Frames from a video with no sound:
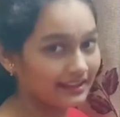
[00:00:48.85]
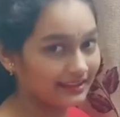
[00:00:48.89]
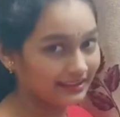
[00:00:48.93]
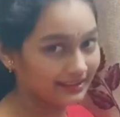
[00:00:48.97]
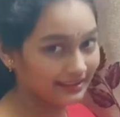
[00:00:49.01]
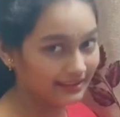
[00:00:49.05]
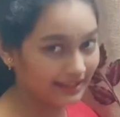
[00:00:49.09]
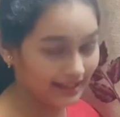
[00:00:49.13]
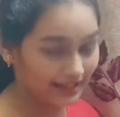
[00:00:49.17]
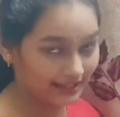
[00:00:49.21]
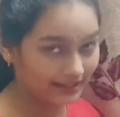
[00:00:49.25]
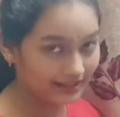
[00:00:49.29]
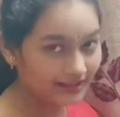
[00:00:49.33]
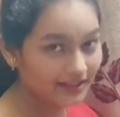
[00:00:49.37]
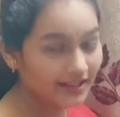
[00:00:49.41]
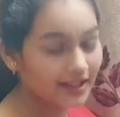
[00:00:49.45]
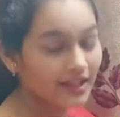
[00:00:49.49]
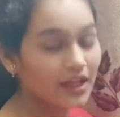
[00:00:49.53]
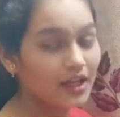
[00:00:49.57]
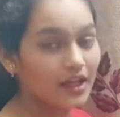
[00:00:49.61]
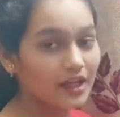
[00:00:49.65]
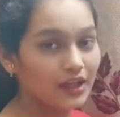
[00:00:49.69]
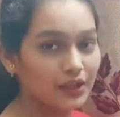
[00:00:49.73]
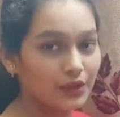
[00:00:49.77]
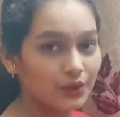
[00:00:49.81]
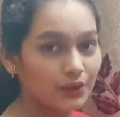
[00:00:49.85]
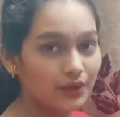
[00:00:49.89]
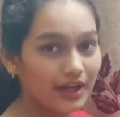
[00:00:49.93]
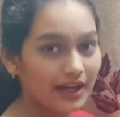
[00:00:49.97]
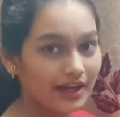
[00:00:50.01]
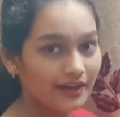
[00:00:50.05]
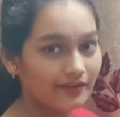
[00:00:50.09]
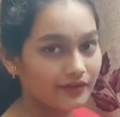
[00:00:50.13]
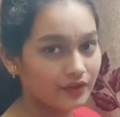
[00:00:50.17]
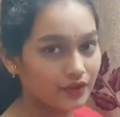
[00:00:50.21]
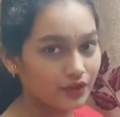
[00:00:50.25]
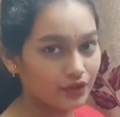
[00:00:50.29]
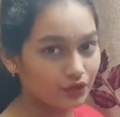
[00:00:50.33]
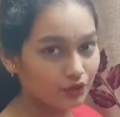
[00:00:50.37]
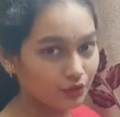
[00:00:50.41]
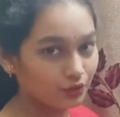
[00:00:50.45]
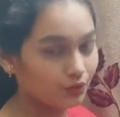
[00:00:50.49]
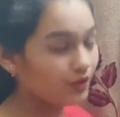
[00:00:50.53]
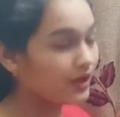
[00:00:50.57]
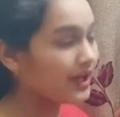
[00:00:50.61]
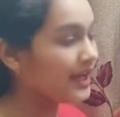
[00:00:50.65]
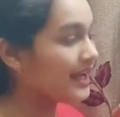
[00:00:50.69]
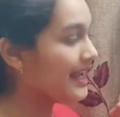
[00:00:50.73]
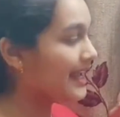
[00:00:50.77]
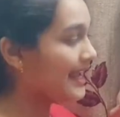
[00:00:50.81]
Then you have to do
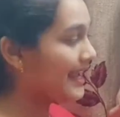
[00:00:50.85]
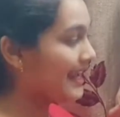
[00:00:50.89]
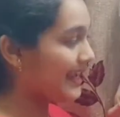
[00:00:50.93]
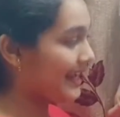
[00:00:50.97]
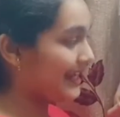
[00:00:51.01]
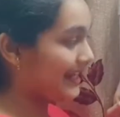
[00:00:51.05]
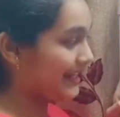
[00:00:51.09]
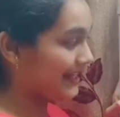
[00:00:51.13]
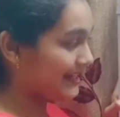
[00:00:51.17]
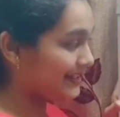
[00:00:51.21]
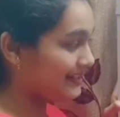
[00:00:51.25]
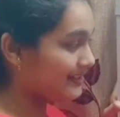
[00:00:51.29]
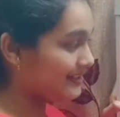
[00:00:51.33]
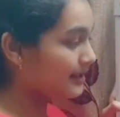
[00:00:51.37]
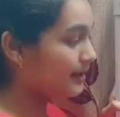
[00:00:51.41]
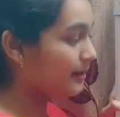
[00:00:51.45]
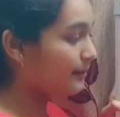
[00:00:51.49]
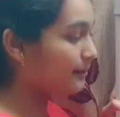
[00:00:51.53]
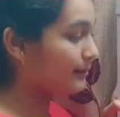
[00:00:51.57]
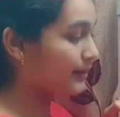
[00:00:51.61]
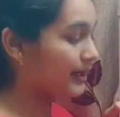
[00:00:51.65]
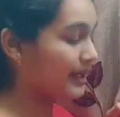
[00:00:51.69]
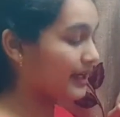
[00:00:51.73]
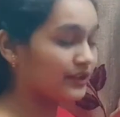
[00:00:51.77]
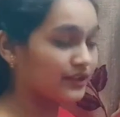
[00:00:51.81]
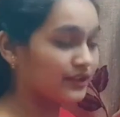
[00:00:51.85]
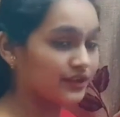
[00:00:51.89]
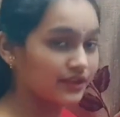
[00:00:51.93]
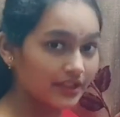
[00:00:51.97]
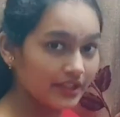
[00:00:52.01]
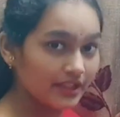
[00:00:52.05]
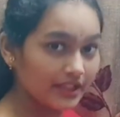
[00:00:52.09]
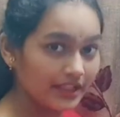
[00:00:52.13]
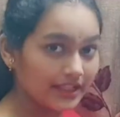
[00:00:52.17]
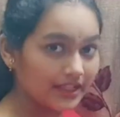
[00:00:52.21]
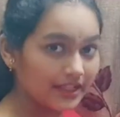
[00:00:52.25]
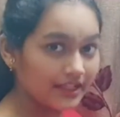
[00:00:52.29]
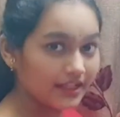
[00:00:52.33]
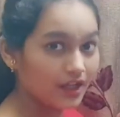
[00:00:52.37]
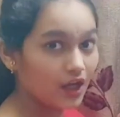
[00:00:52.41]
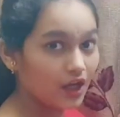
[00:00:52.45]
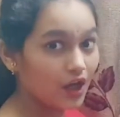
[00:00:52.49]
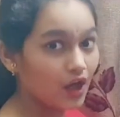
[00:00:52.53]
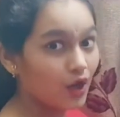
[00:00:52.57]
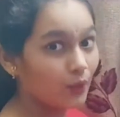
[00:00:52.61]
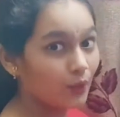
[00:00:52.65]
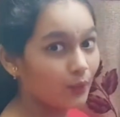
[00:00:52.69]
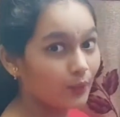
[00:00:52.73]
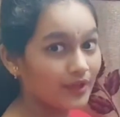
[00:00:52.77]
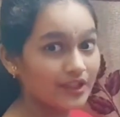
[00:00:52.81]
8 plus 3,
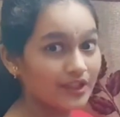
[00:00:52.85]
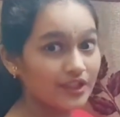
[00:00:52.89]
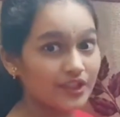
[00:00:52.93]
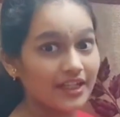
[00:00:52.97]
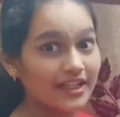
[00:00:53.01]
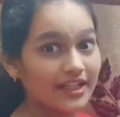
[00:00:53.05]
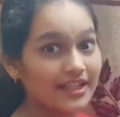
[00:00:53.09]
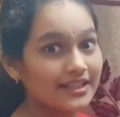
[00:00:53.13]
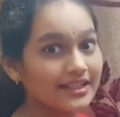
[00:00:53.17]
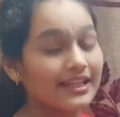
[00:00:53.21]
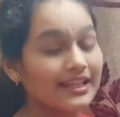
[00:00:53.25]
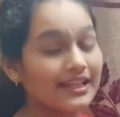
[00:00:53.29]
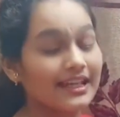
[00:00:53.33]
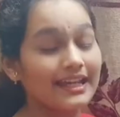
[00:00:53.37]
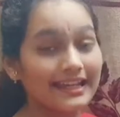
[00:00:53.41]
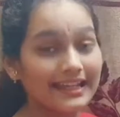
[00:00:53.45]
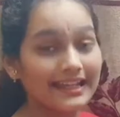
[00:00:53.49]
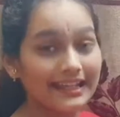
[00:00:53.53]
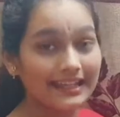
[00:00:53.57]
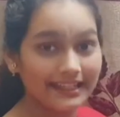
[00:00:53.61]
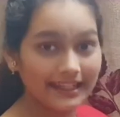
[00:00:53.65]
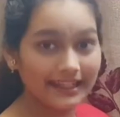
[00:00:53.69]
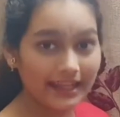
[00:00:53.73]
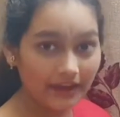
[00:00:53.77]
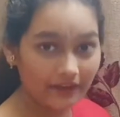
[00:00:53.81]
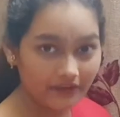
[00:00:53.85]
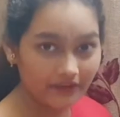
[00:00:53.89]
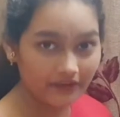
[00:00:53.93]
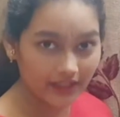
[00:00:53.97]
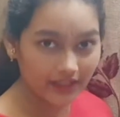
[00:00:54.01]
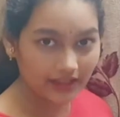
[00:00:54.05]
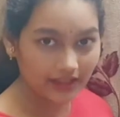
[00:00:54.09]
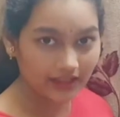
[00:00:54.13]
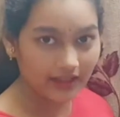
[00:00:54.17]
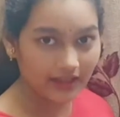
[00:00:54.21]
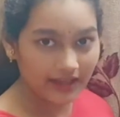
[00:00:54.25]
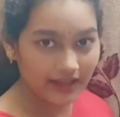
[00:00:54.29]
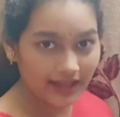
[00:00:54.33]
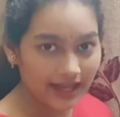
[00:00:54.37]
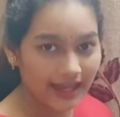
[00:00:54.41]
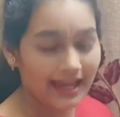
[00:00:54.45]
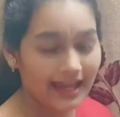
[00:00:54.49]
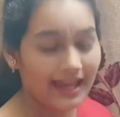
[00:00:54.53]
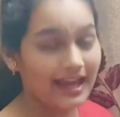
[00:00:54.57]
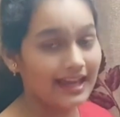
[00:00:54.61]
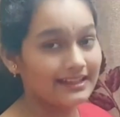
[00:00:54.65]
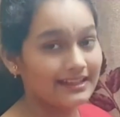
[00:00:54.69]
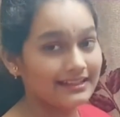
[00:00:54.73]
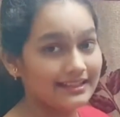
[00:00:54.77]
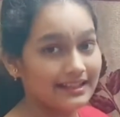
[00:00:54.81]
which is 11.
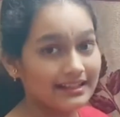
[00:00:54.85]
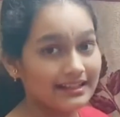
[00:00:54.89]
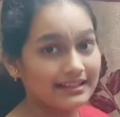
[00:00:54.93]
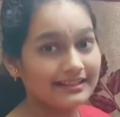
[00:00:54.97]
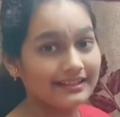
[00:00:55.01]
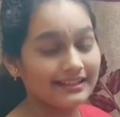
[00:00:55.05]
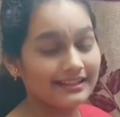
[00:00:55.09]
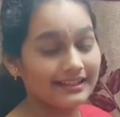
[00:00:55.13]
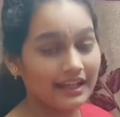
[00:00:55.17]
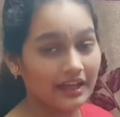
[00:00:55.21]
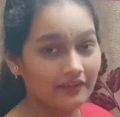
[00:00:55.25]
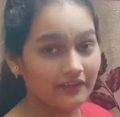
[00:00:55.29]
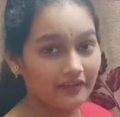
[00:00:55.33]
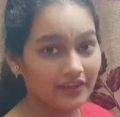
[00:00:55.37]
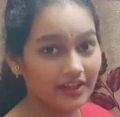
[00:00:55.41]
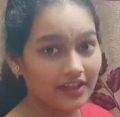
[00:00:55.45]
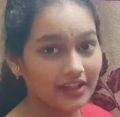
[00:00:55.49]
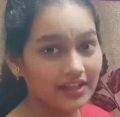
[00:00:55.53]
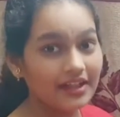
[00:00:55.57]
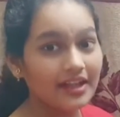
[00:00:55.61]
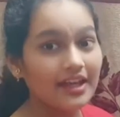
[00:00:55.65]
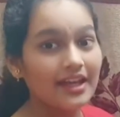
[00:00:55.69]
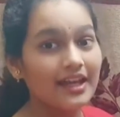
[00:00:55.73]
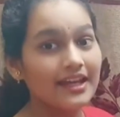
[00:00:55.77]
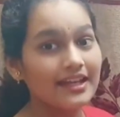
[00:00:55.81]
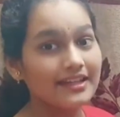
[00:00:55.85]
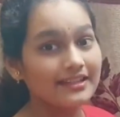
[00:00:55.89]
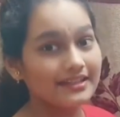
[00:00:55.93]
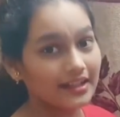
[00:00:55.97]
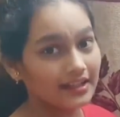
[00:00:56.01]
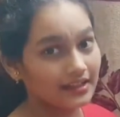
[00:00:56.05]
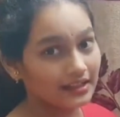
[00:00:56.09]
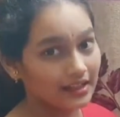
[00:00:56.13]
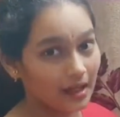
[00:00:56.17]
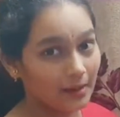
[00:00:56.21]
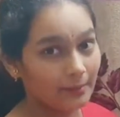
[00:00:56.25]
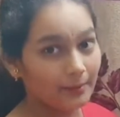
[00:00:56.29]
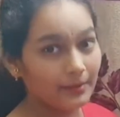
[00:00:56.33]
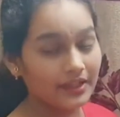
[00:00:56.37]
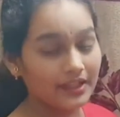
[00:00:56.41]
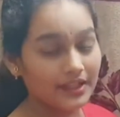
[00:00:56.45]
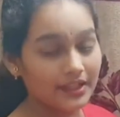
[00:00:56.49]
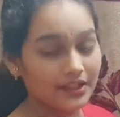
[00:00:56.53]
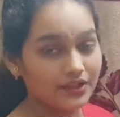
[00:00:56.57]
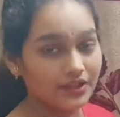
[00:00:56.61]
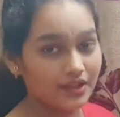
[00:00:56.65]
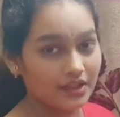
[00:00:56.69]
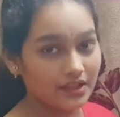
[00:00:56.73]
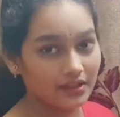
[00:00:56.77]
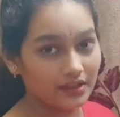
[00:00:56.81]
And since 11 is a double
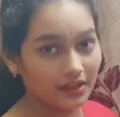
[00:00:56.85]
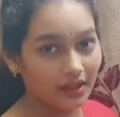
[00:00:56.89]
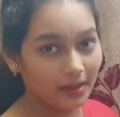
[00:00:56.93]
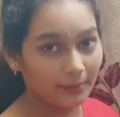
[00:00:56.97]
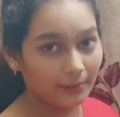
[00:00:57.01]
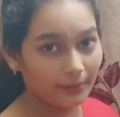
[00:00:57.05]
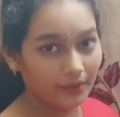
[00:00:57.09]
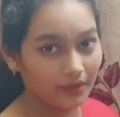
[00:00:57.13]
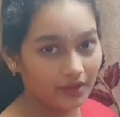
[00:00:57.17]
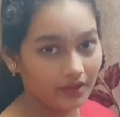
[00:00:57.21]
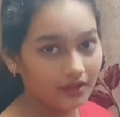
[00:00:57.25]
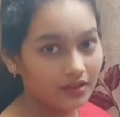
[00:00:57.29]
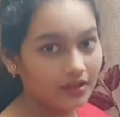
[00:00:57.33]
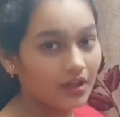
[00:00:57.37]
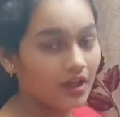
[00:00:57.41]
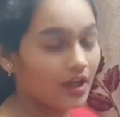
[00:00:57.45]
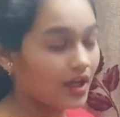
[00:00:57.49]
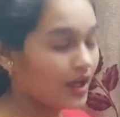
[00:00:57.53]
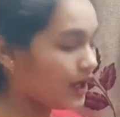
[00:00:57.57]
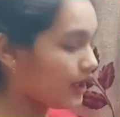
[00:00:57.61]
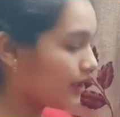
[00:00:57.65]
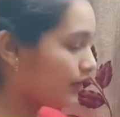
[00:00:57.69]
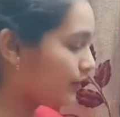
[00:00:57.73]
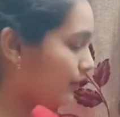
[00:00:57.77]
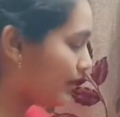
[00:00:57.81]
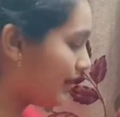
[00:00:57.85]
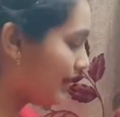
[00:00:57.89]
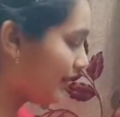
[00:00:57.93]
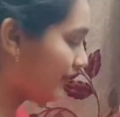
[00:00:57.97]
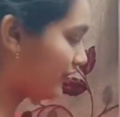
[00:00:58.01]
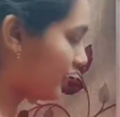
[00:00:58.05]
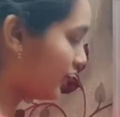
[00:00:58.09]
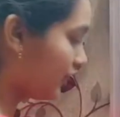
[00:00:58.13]
digit number, you have to